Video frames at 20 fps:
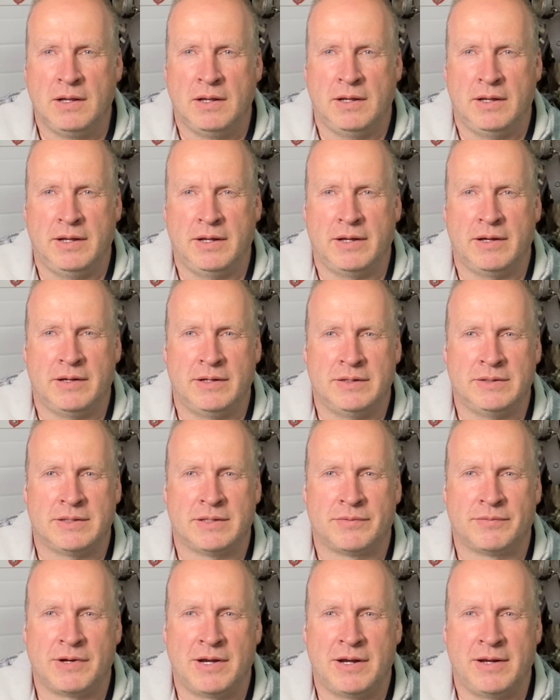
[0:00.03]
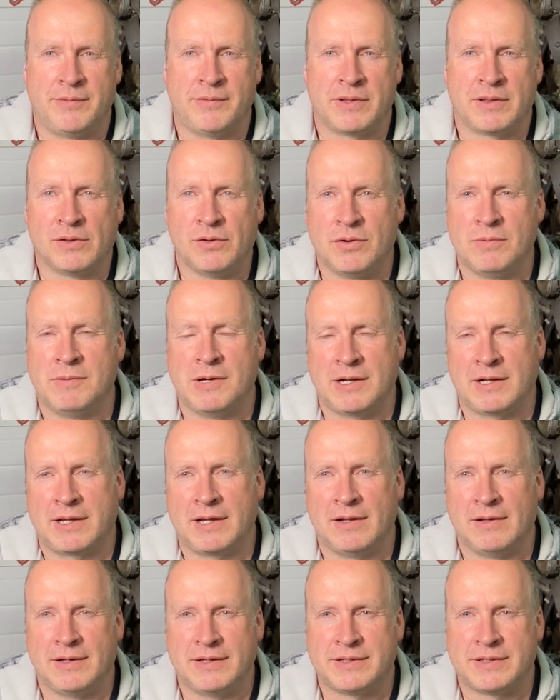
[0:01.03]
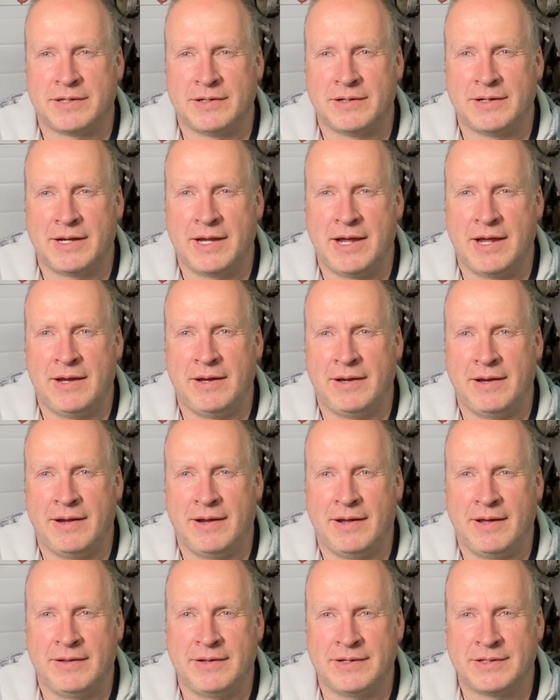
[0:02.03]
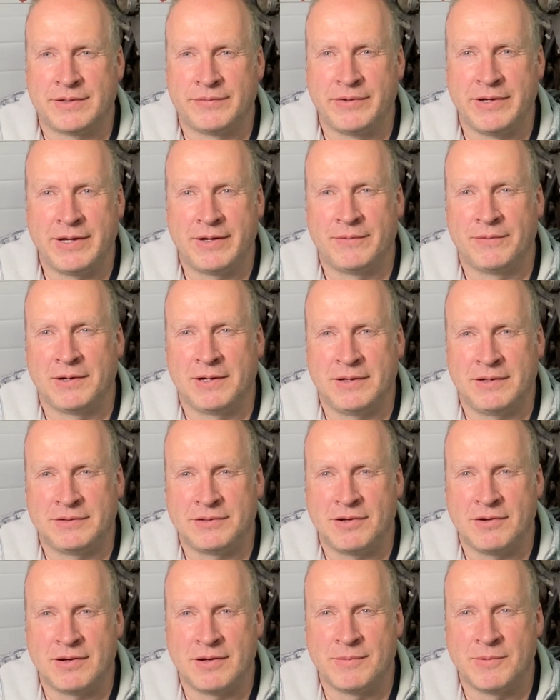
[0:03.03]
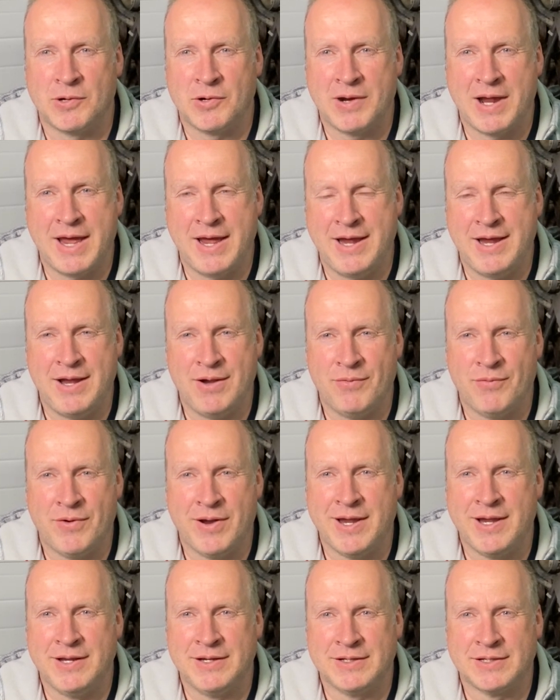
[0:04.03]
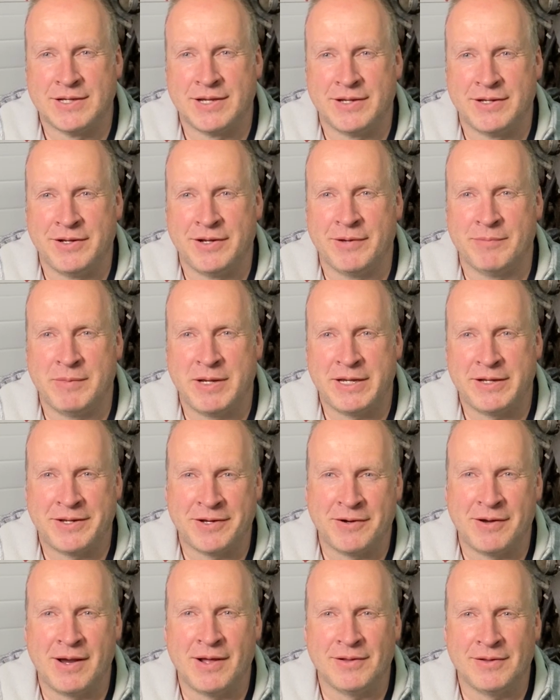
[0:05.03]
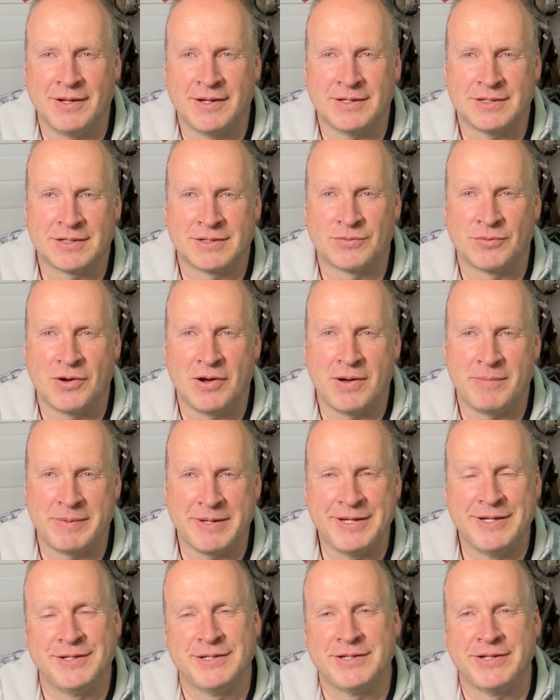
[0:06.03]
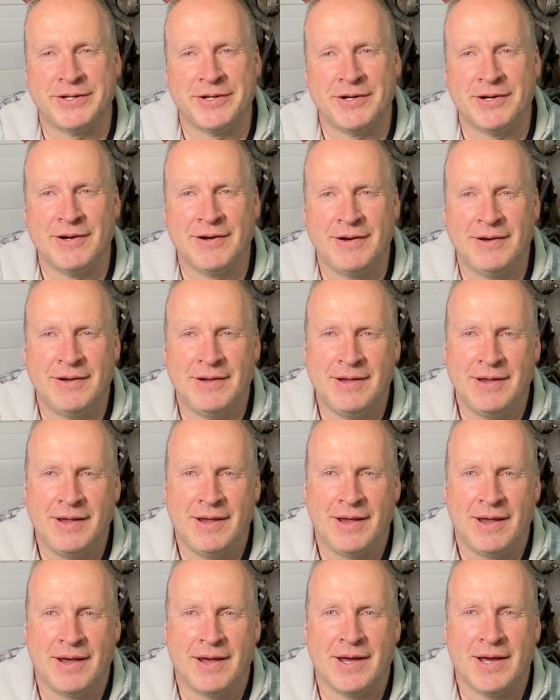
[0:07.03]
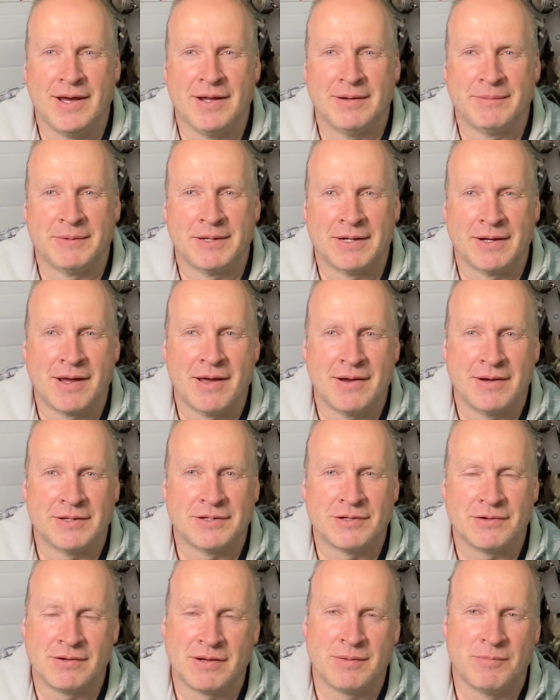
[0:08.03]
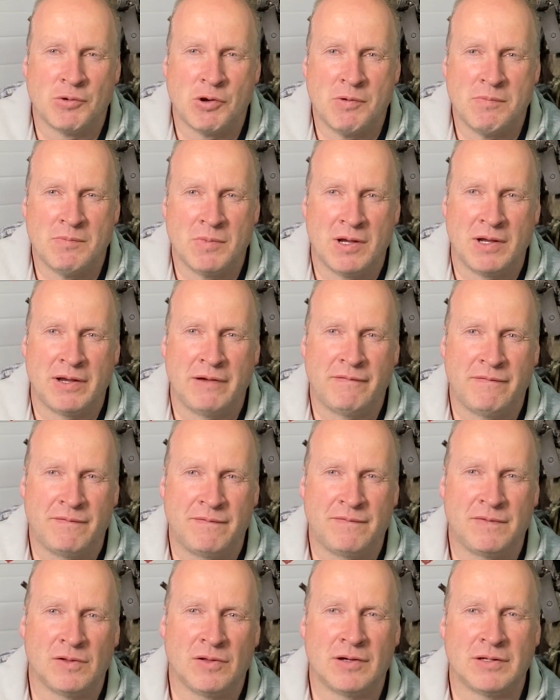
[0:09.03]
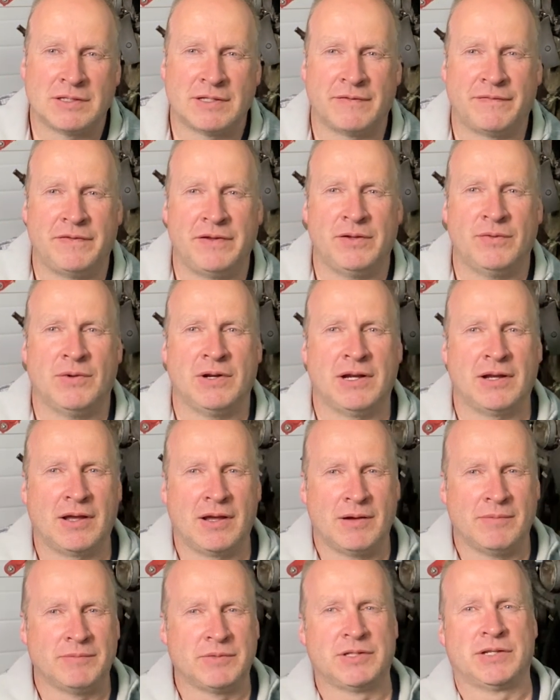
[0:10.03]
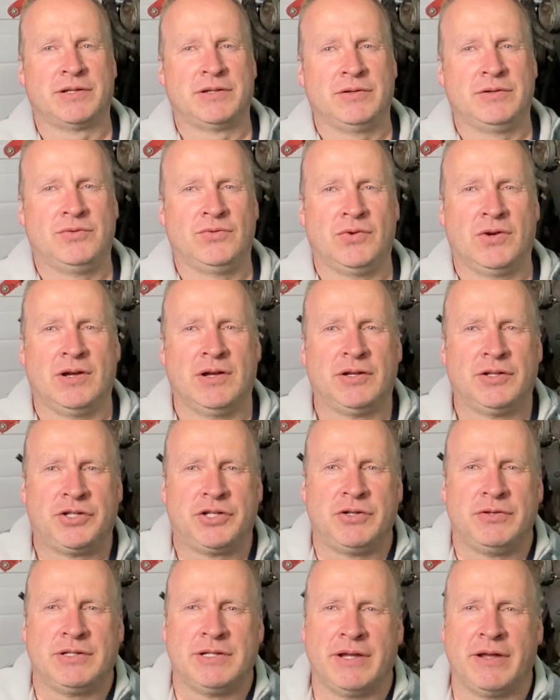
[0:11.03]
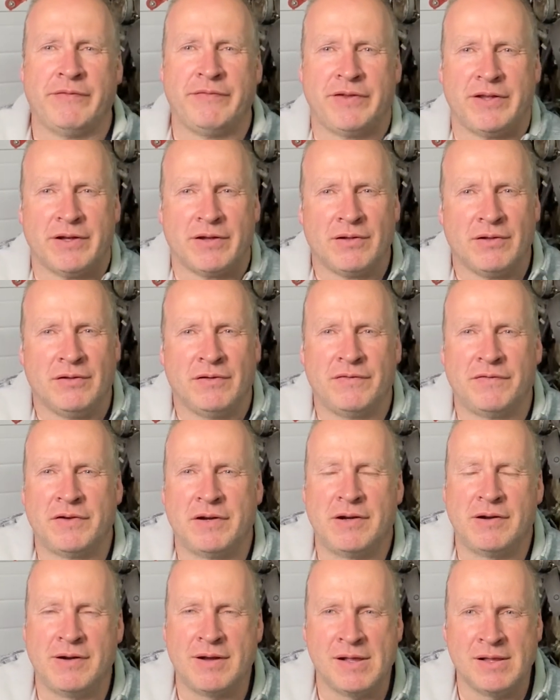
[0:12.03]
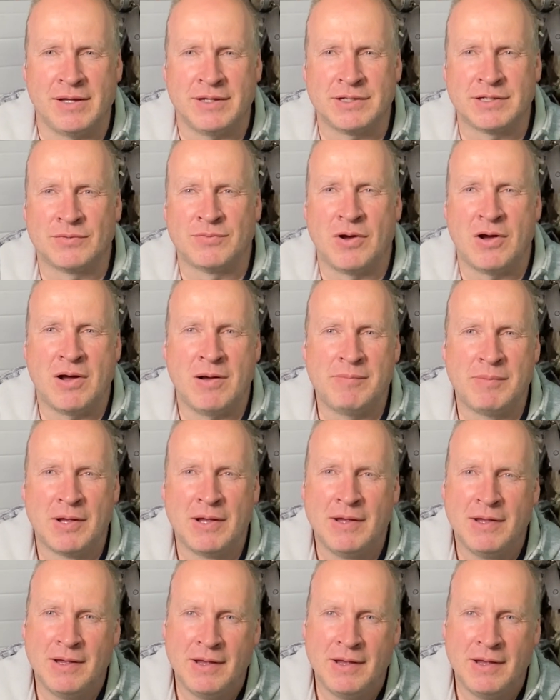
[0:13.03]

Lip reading: Hey guys, Randy with Lowbuck LS here again, and this week we're going to talk about 8 ways you can make your LS swap easier. And I'm going to kind of talk about my philosophy when it comes to choosing a vehicle for your LS swap,